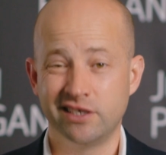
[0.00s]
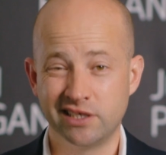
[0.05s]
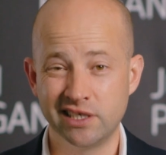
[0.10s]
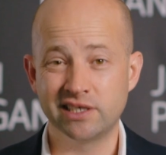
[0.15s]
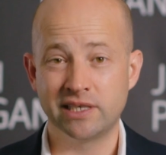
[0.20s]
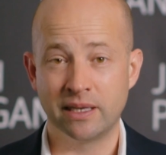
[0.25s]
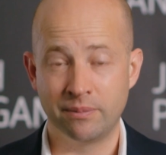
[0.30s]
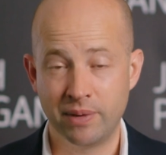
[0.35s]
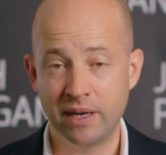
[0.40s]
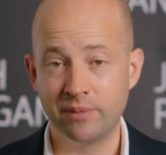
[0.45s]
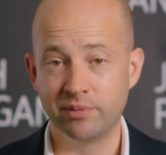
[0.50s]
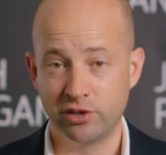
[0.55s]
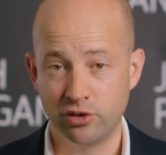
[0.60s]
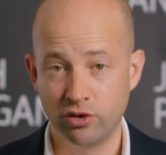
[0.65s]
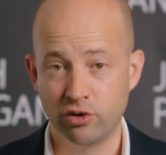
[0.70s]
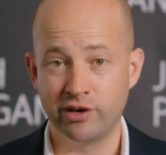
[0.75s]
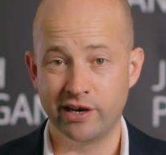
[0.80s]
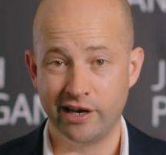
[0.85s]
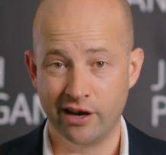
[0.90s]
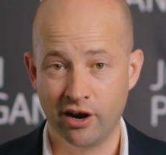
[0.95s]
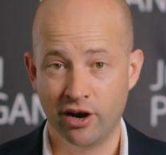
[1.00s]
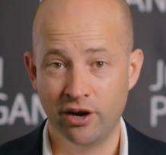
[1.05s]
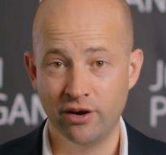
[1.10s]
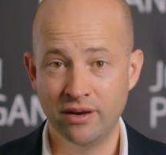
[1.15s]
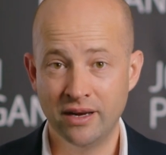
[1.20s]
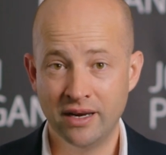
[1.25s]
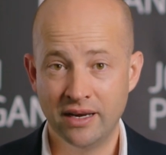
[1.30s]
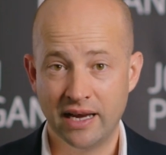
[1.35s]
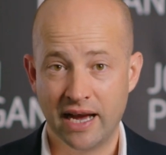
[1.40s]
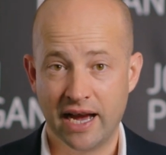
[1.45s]
existing people that you already know,
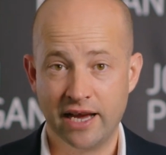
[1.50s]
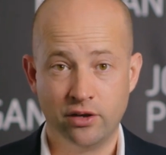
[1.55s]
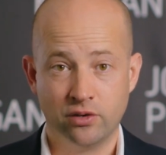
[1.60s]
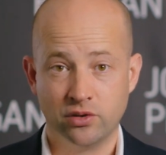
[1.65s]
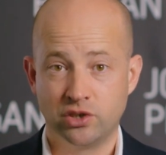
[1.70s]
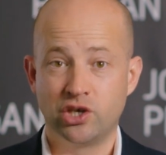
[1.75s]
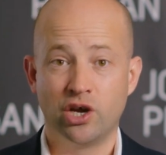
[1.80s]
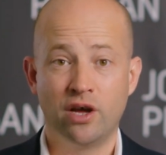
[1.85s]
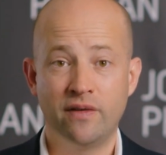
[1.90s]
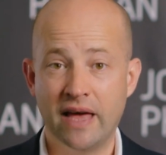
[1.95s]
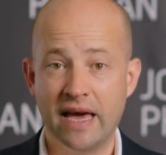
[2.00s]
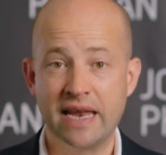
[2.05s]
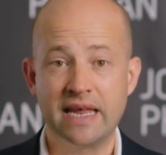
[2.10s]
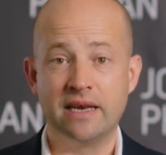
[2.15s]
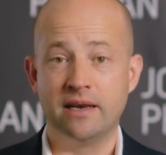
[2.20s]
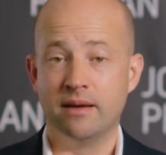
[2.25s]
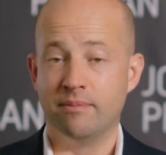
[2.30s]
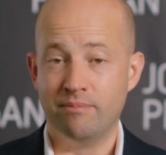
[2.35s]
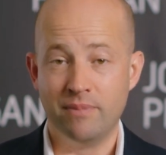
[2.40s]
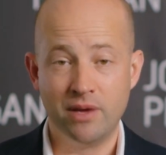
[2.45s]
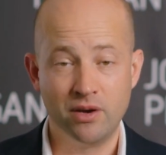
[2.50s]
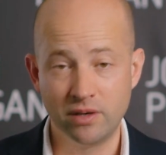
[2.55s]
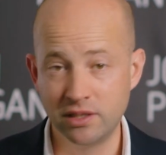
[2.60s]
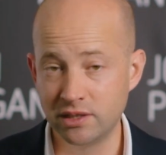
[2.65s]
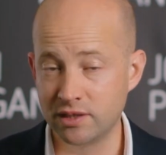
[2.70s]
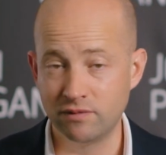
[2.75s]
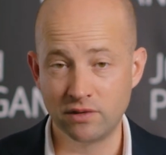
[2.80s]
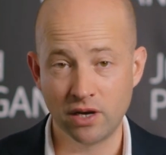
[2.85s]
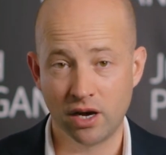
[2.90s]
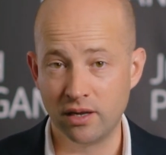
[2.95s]
and you'll turn that into
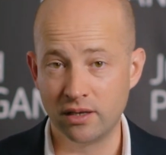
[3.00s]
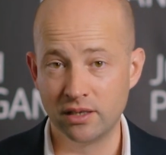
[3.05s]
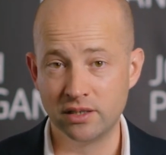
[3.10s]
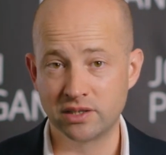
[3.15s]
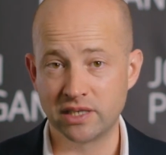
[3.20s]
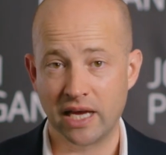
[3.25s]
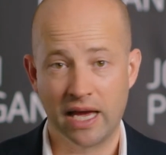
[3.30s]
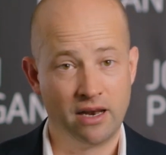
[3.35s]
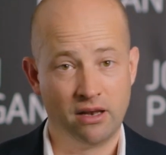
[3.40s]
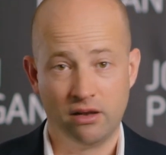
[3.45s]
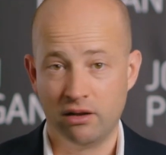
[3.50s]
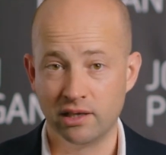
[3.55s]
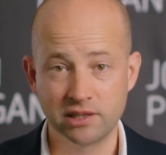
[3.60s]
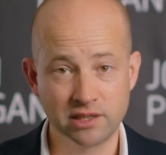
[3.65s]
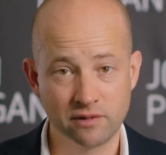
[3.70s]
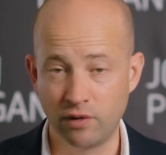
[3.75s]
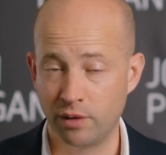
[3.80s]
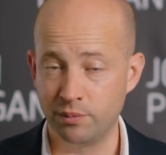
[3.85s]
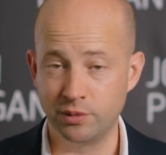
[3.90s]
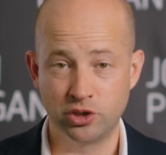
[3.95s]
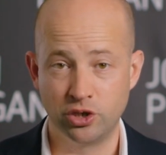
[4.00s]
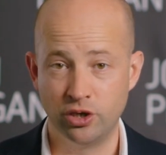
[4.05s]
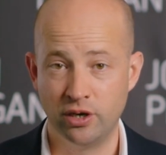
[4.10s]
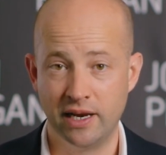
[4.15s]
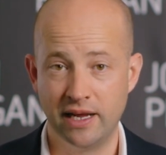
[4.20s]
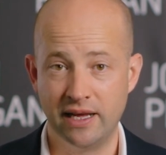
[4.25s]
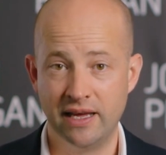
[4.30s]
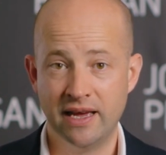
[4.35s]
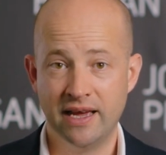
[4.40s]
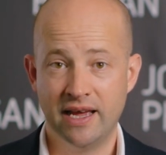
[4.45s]
millions of dollars and lots of
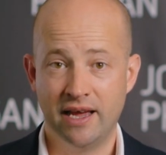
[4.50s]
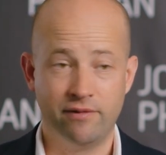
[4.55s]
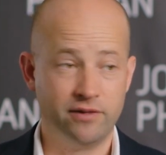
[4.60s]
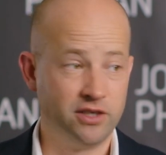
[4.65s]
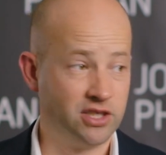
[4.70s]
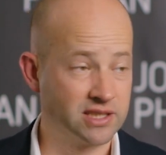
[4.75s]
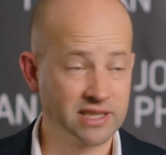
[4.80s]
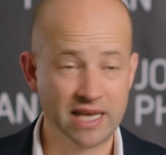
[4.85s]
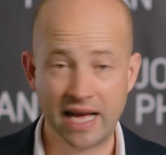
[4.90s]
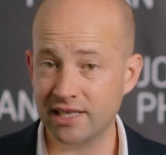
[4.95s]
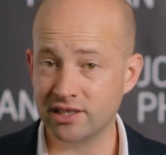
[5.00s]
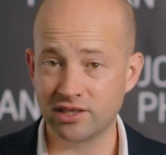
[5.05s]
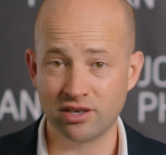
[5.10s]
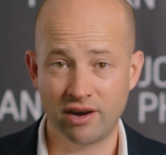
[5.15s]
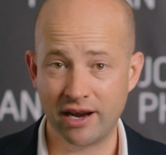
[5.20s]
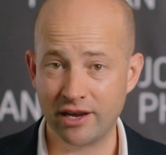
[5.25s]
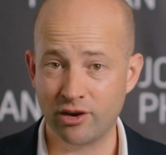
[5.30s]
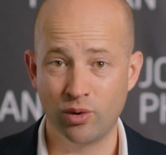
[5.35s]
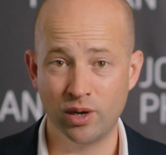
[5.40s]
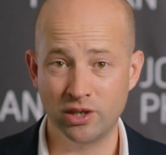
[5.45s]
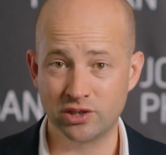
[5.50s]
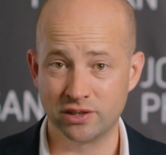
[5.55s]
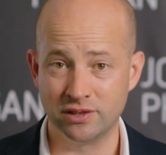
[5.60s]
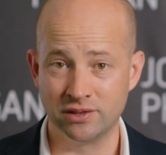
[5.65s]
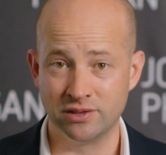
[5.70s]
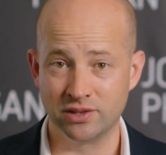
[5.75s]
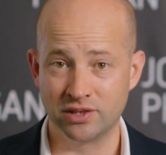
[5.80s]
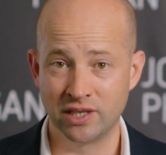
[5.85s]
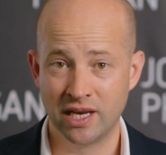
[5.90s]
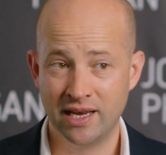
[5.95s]
opportunity if you just ask the right
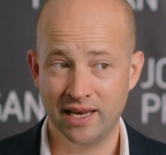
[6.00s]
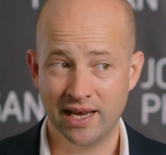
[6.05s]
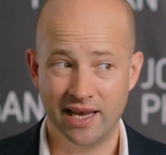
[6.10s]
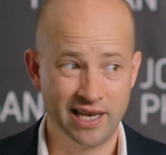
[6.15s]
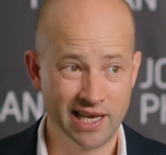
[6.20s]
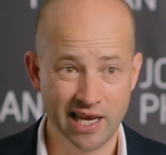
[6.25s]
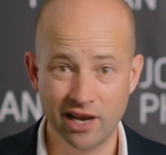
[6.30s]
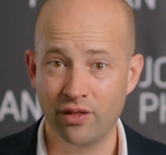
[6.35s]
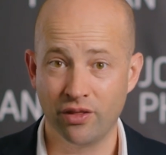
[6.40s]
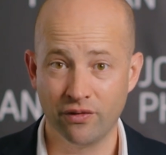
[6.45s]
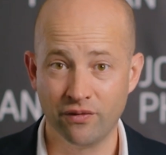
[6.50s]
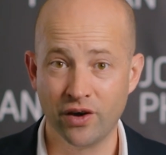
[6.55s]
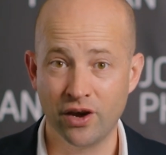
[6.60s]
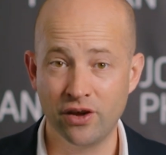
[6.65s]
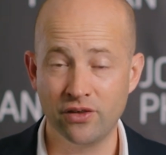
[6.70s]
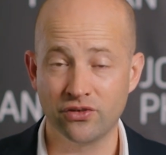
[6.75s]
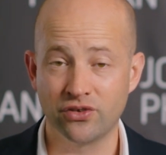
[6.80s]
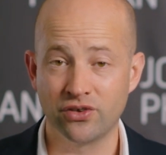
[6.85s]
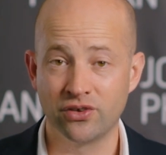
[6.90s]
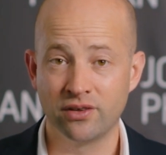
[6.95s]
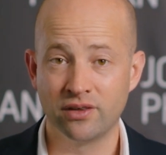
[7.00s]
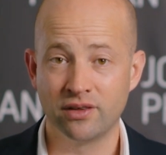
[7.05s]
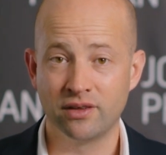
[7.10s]
questions and you get on the phones.